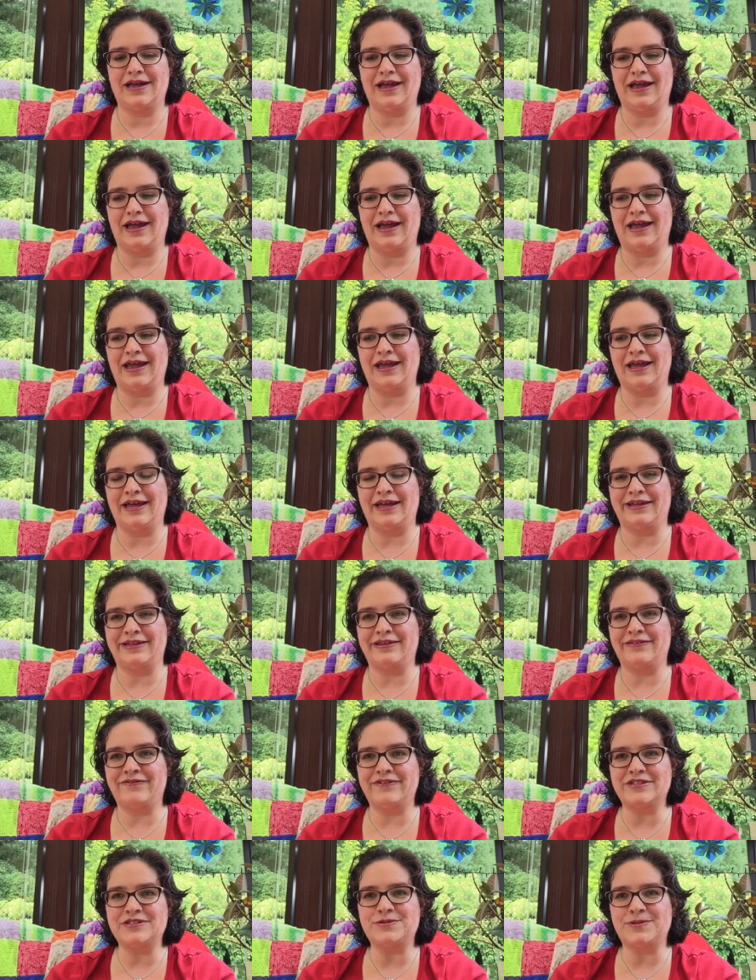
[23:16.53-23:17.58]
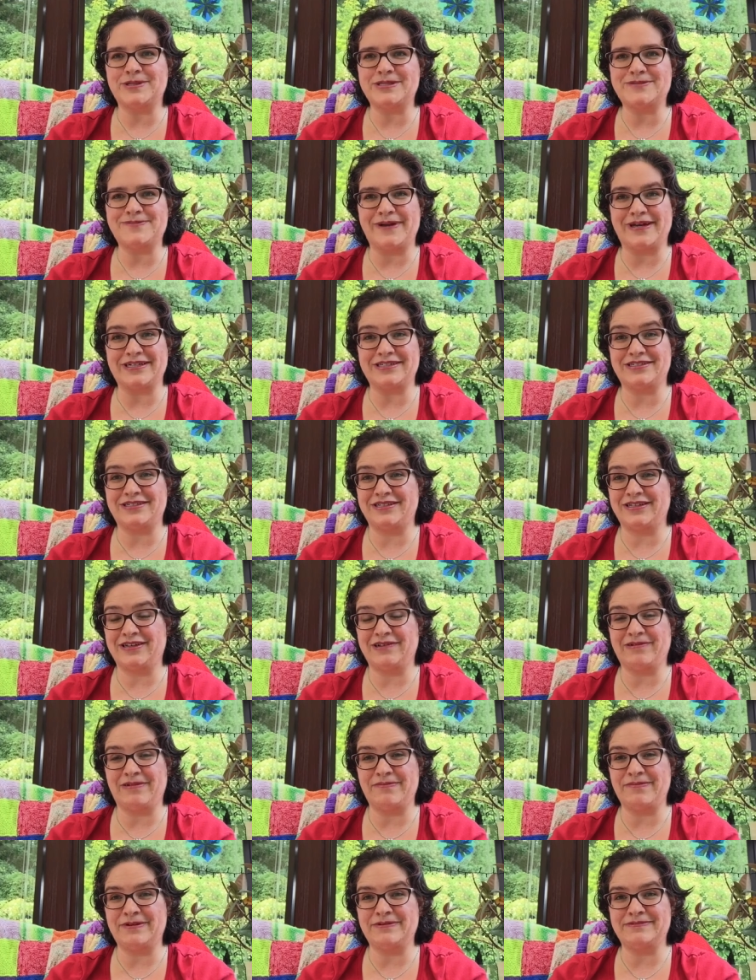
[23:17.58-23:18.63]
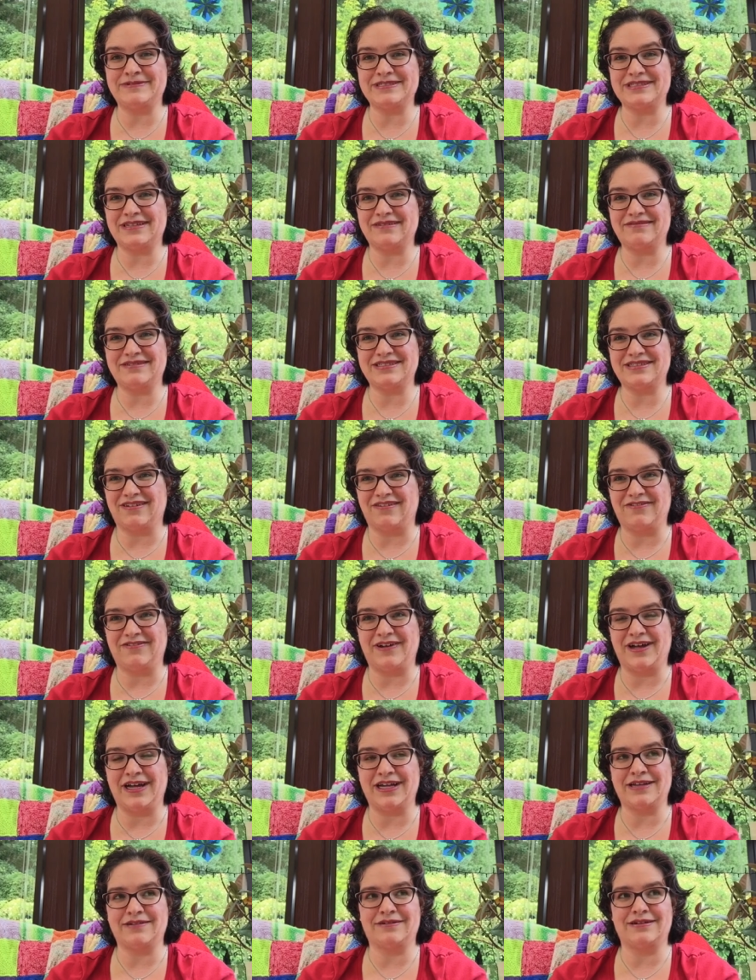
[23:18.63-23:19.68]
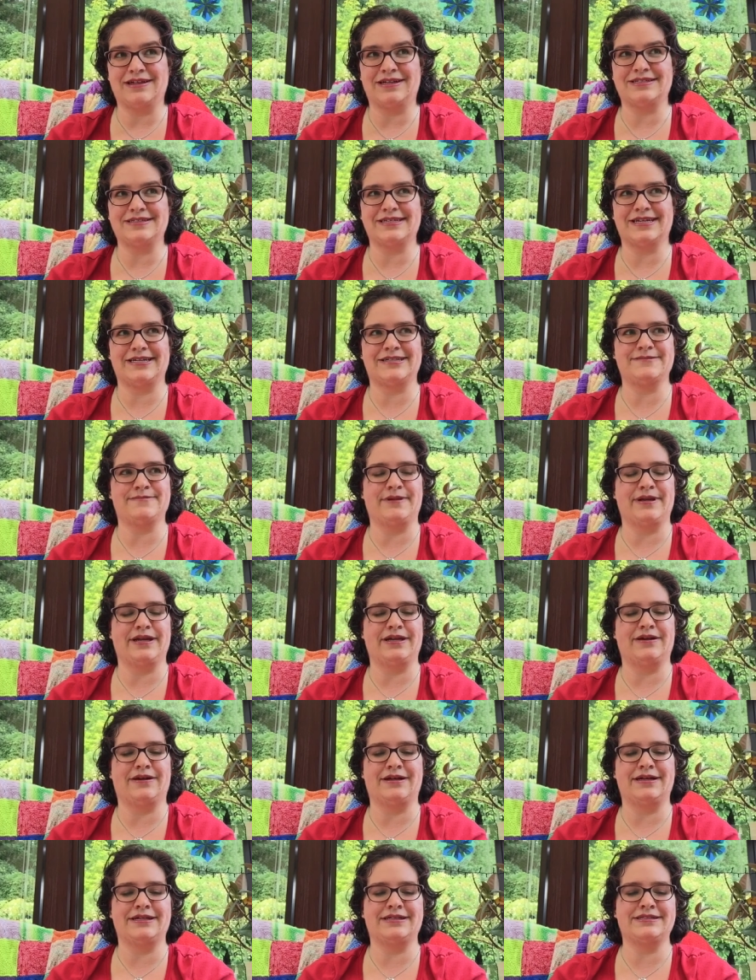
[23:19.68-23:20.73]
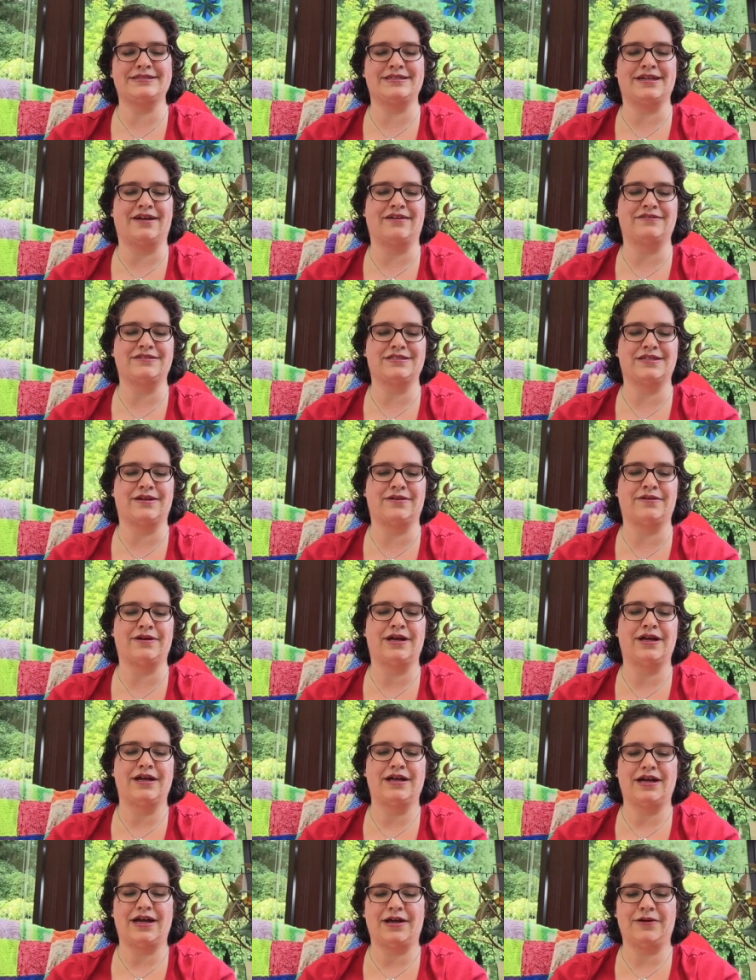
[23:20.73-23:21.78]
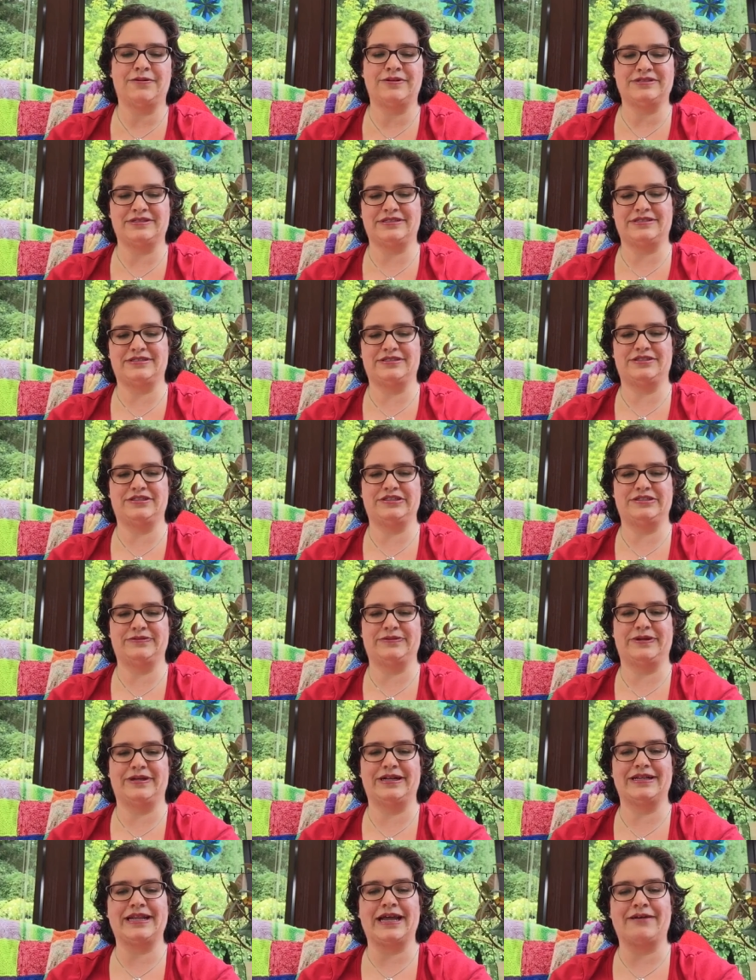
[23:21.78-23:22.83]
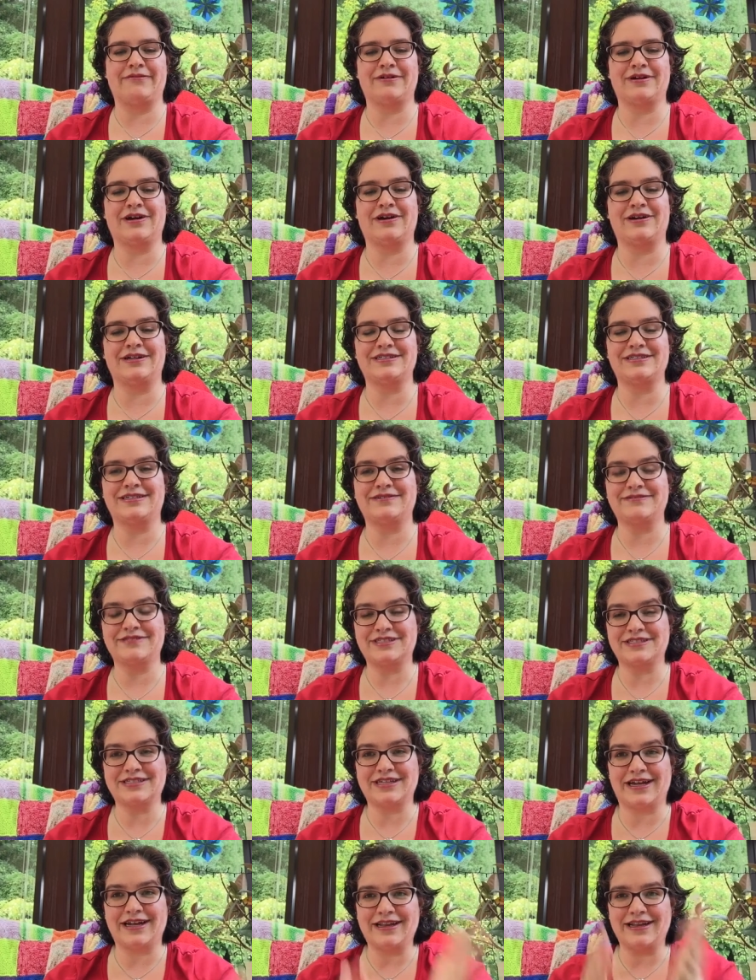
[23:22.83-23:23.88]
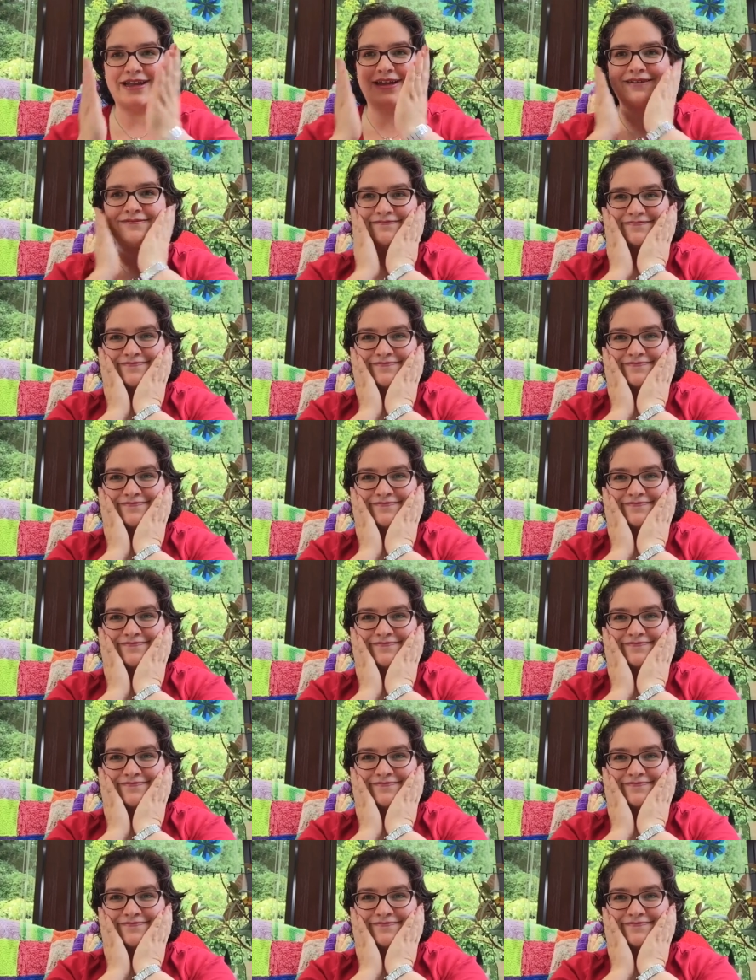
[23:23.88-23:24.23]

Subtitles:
And the visual inspection, the equipment was all fine. There were lots of kids playing on it and stuff, so I wasn't too worried in that regards. I was just kind of like,